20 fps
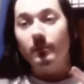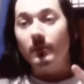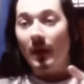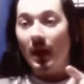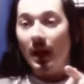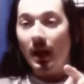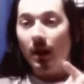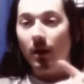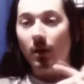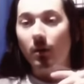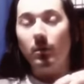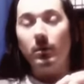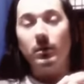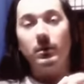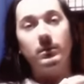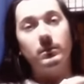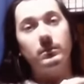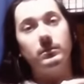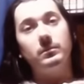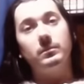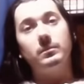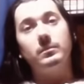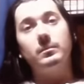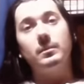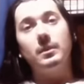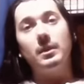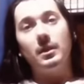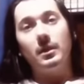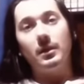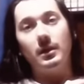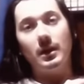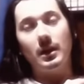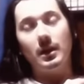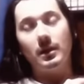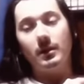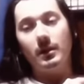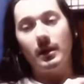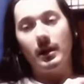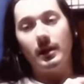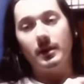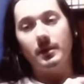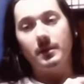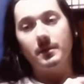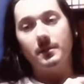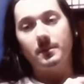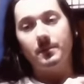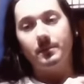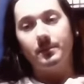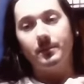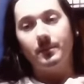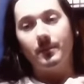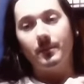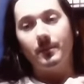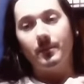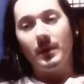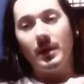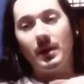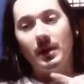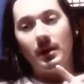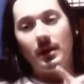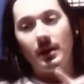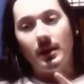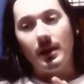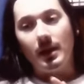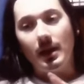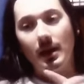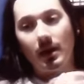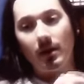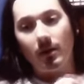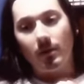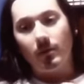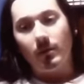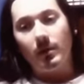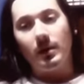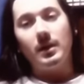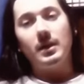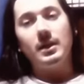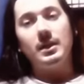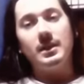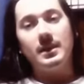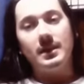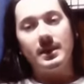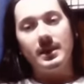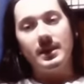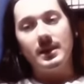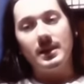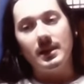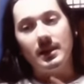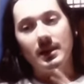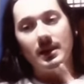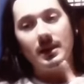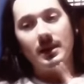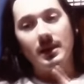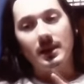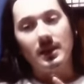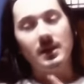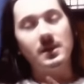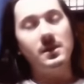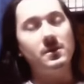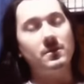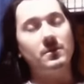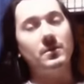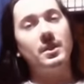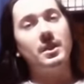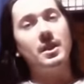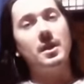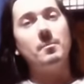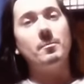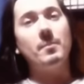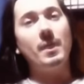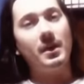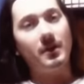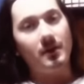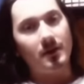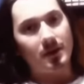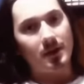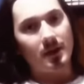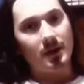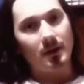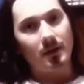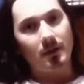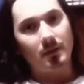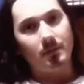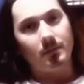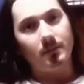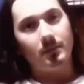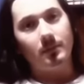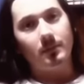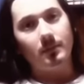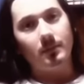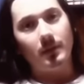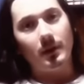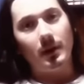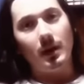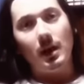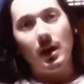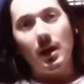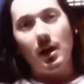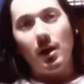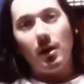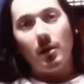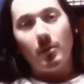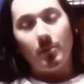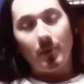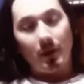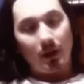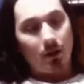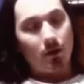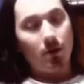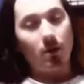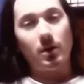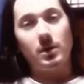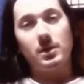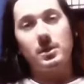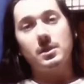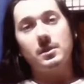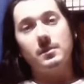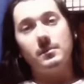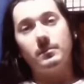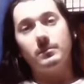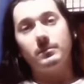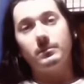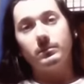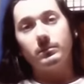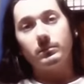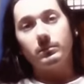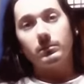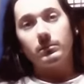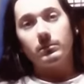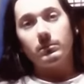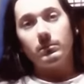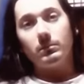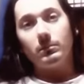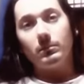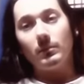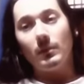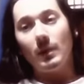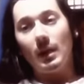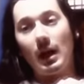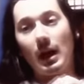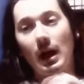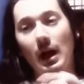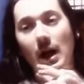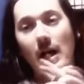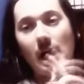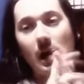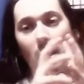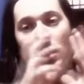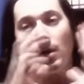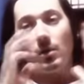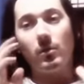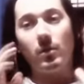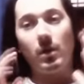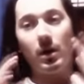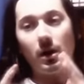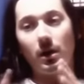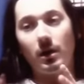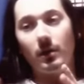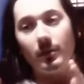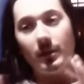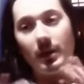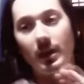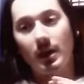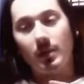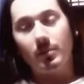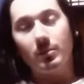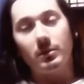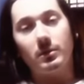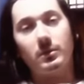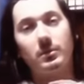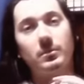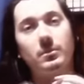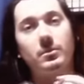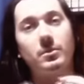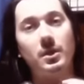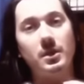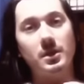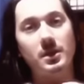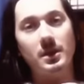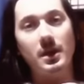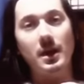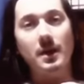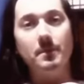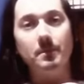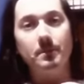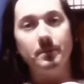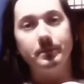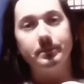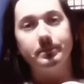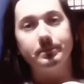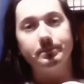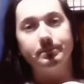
Now, on the other hand, now this is really embarrassing, because how are we able to trust him?